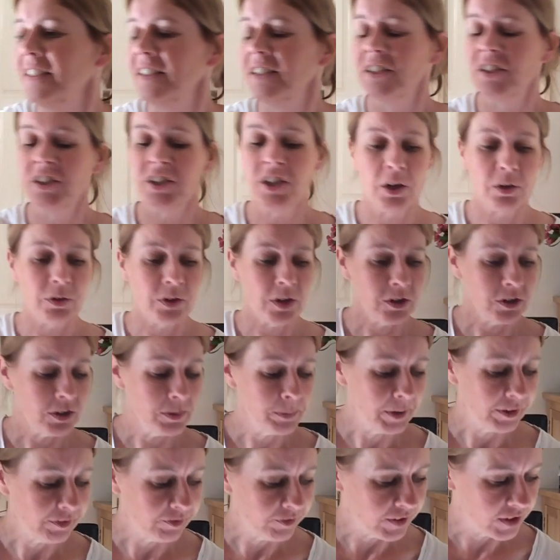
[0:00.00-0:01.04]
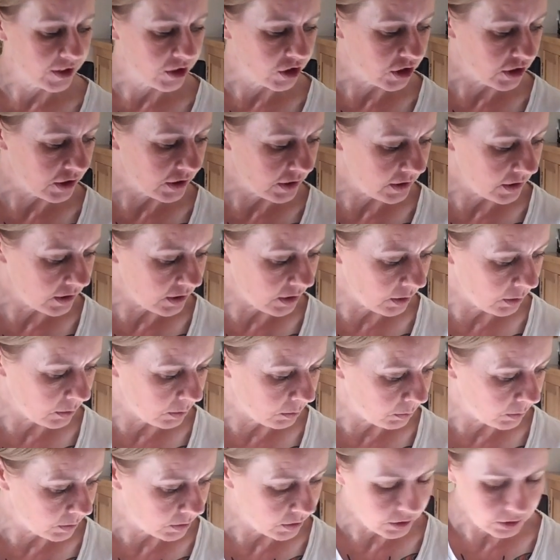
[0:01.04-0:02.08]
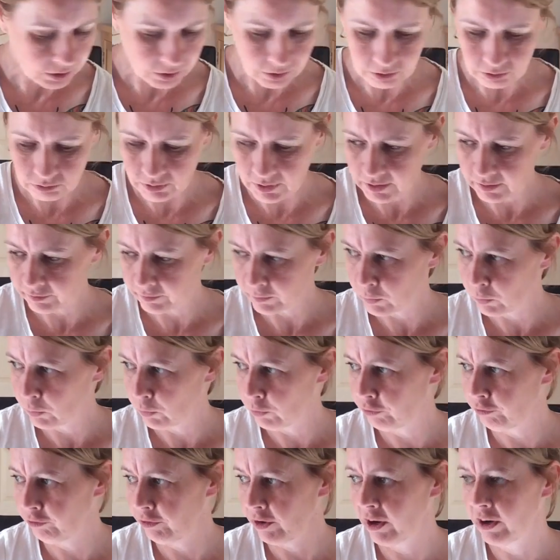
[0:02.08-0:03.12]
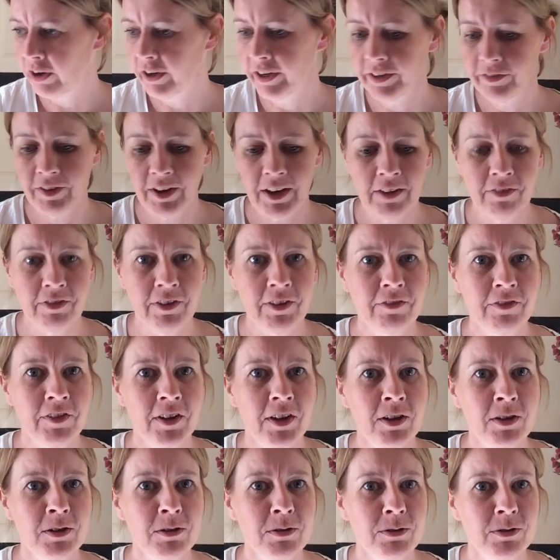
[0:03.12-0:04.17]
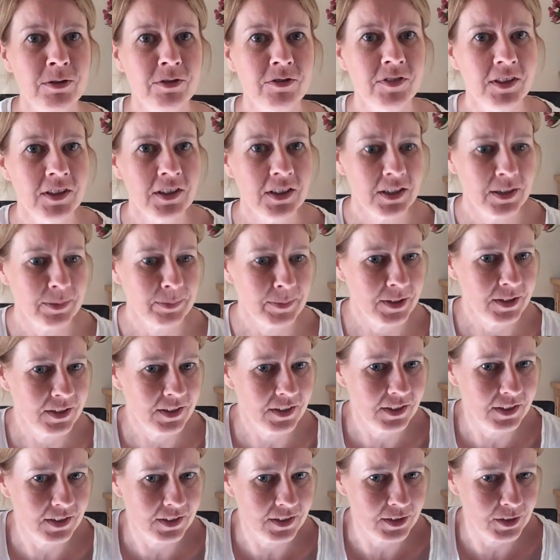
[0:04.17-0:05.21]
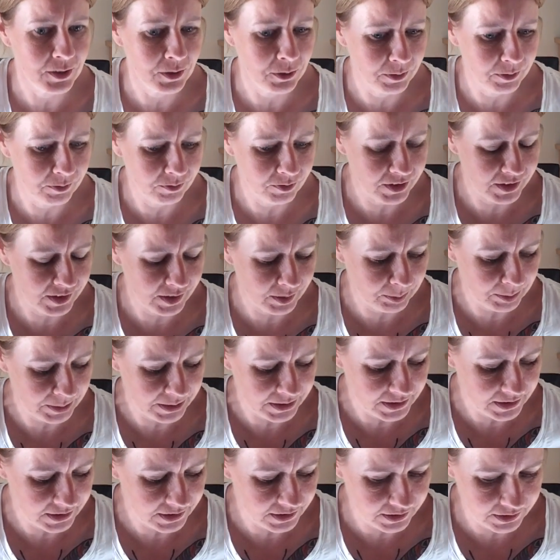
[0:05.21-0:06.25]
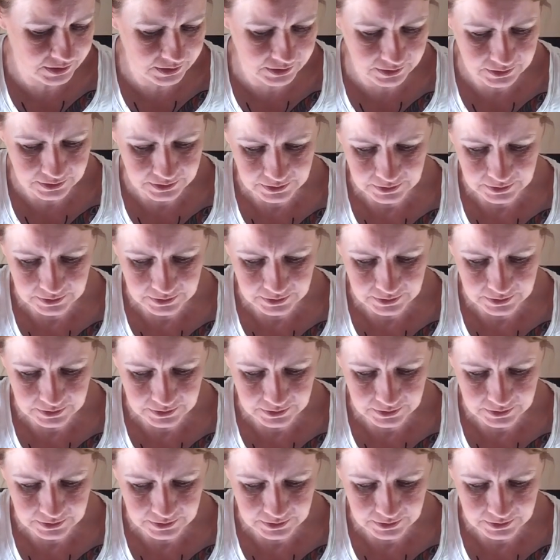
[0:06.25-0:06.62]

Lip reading: So those are my finishes. So 1, 2, 3, 4, 5 FFOs for this month. FFOs. So I'm really pleased.